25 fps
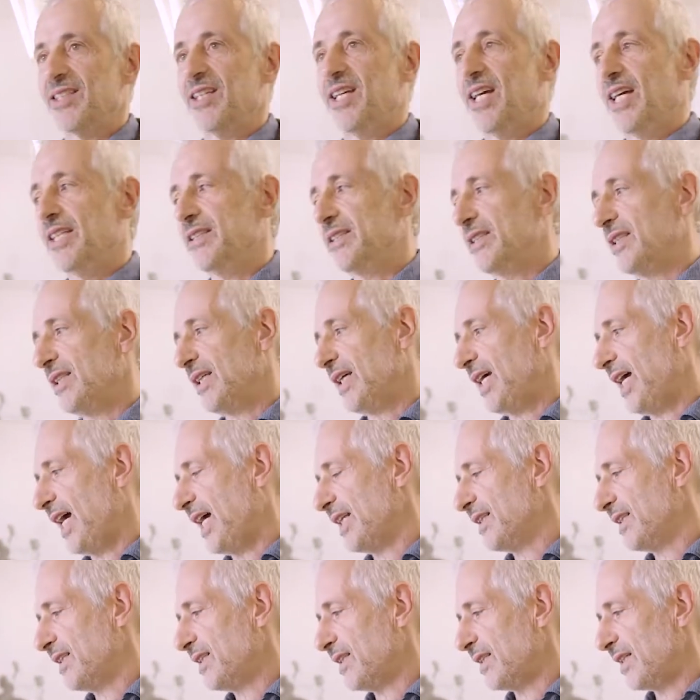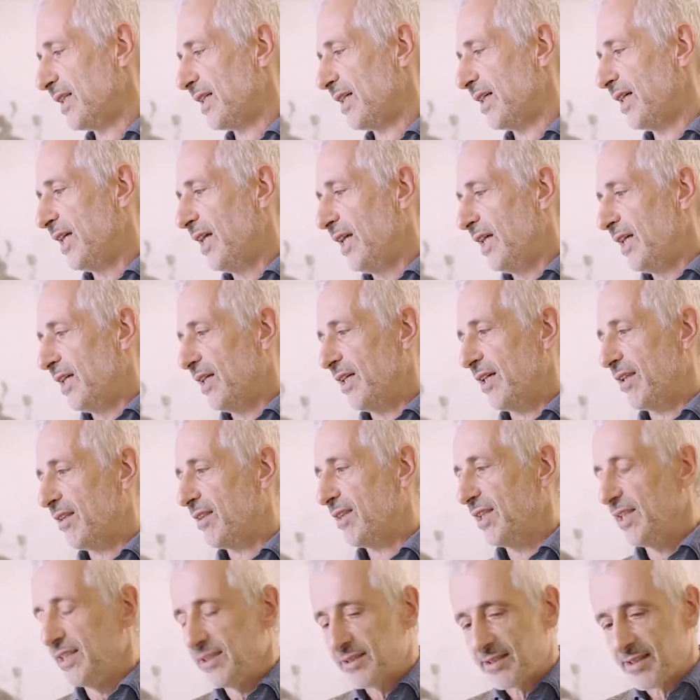and
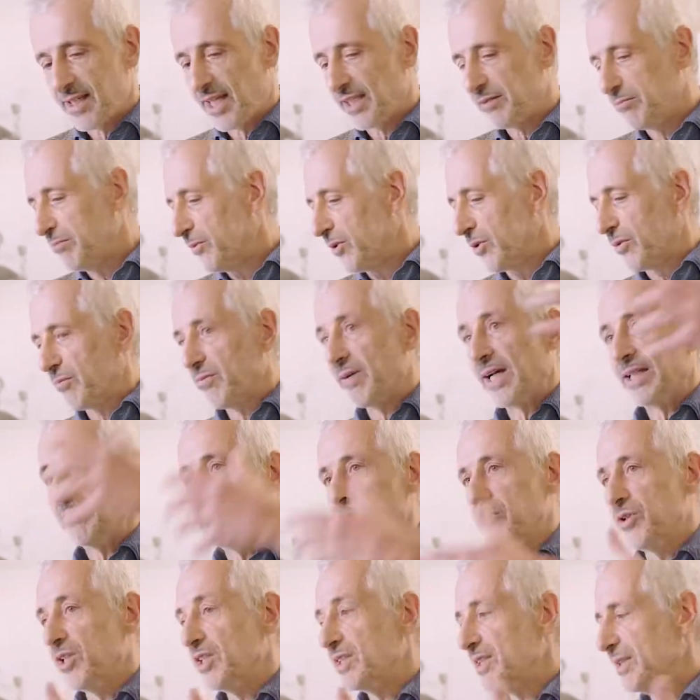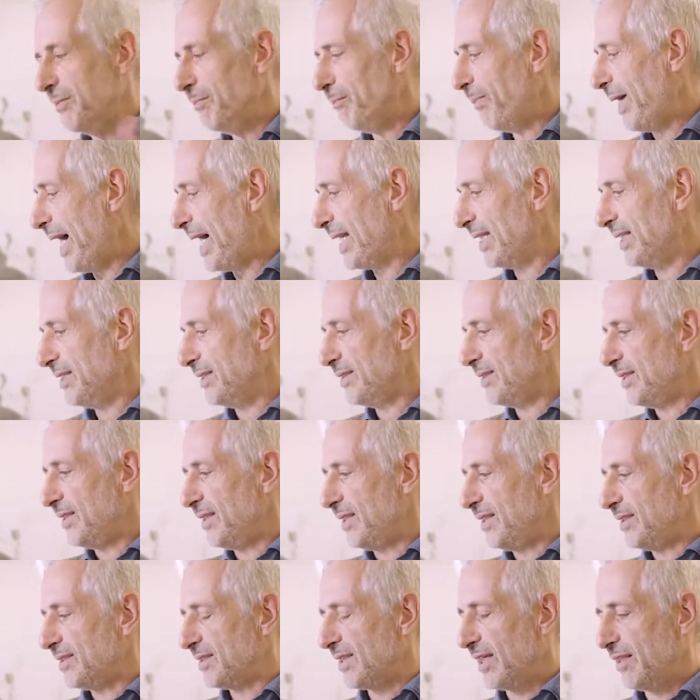things led more by
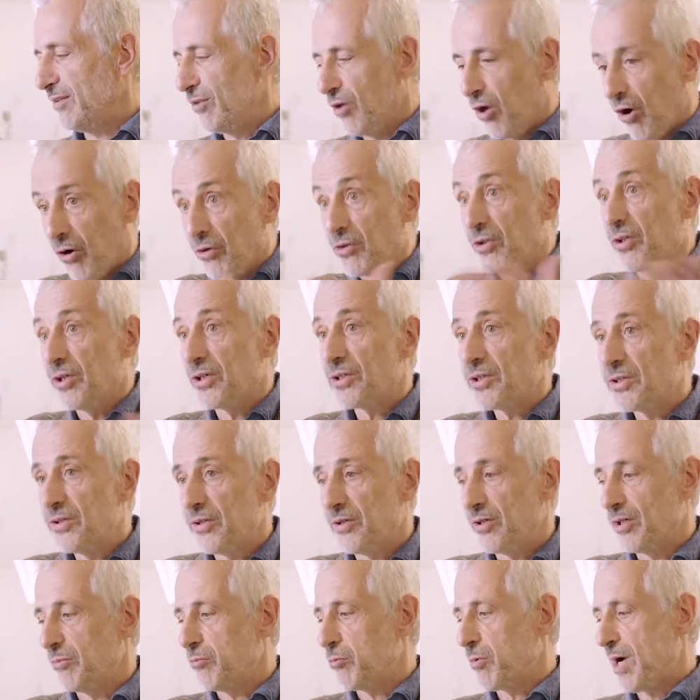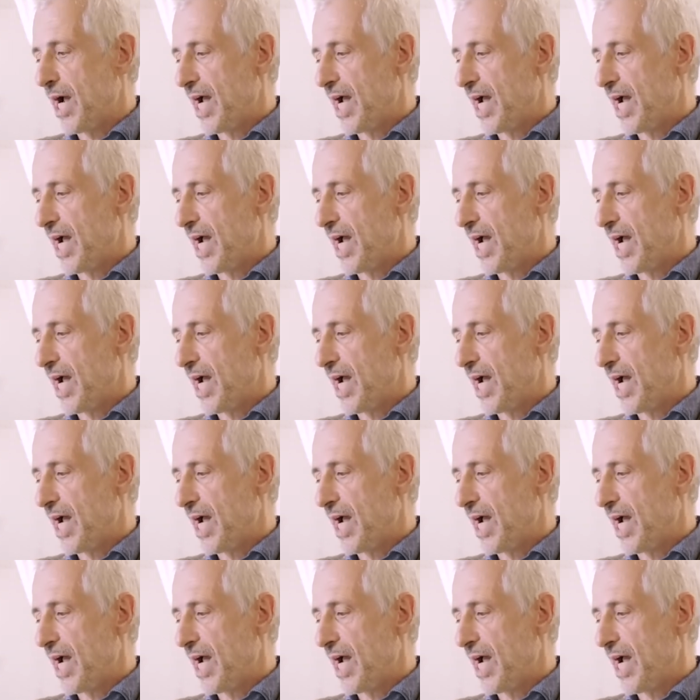municipalities and longer-term,